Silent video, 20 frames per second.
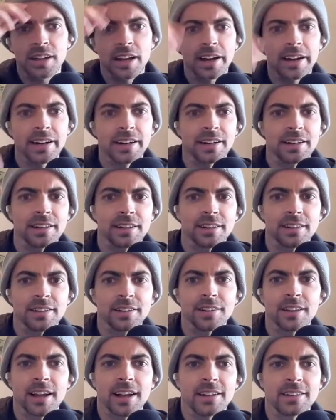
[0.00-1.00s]

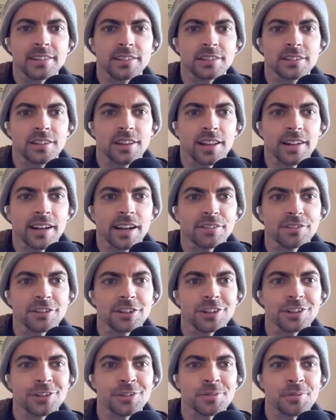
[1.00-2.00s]
that
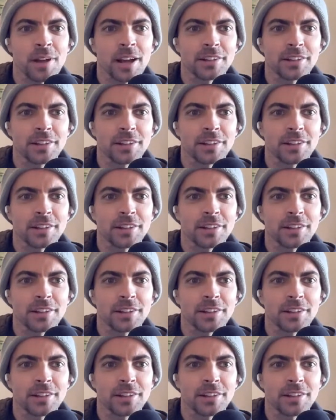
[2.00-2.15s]
afternoon